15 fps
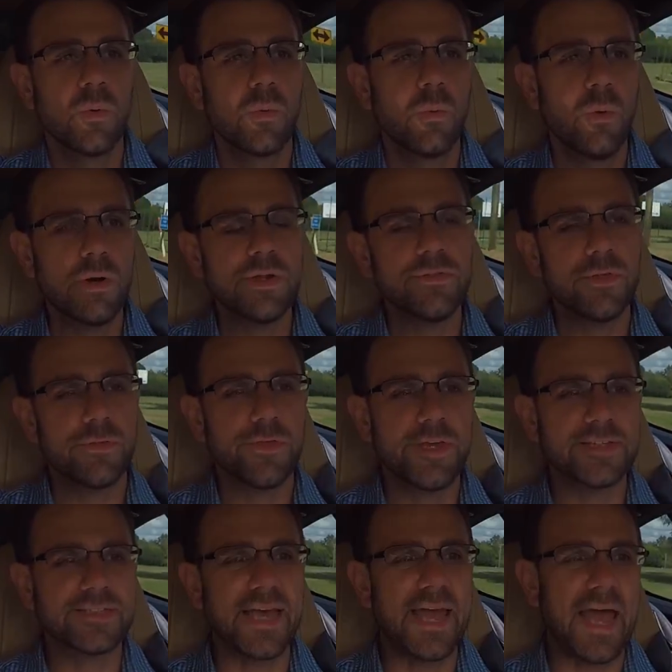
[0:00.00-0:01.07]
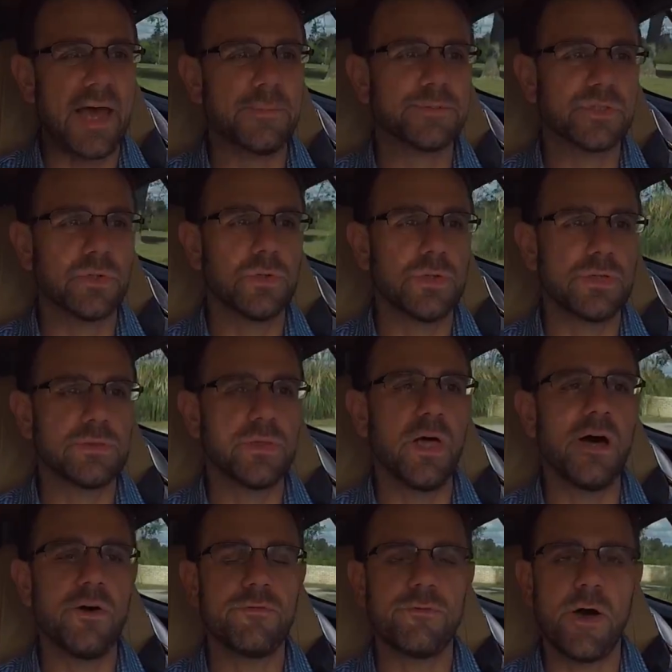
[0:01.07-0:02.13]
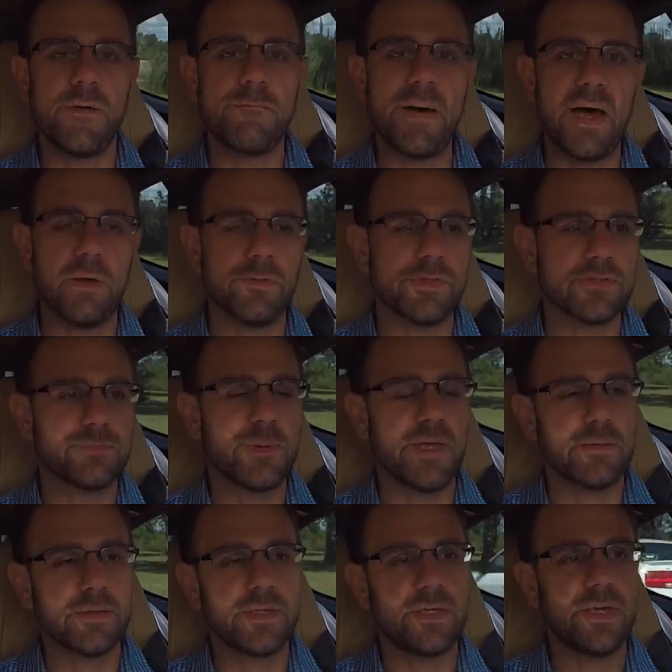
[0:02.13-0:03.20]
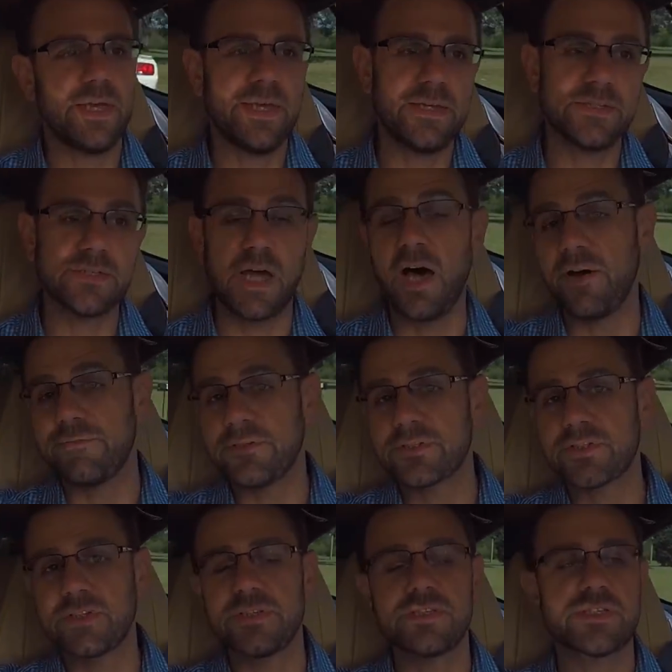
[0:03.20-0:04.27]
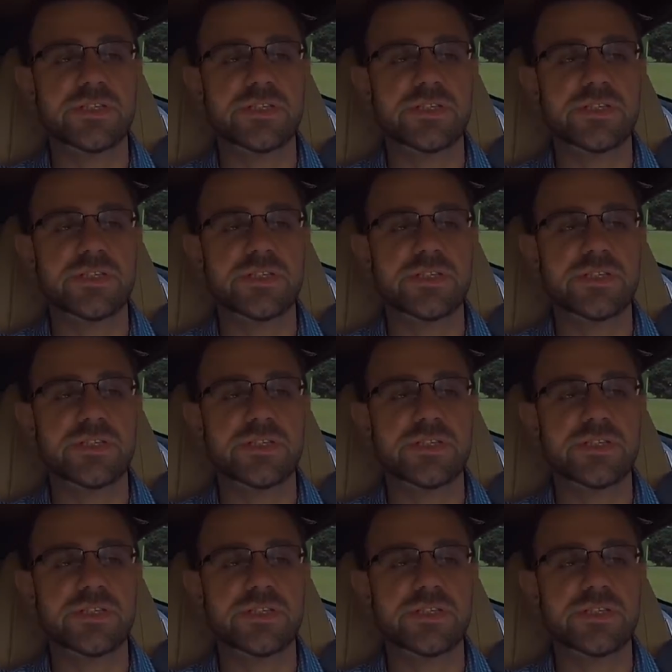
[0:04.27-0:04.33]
One of the things I absolutely love about this Bentley is obviously the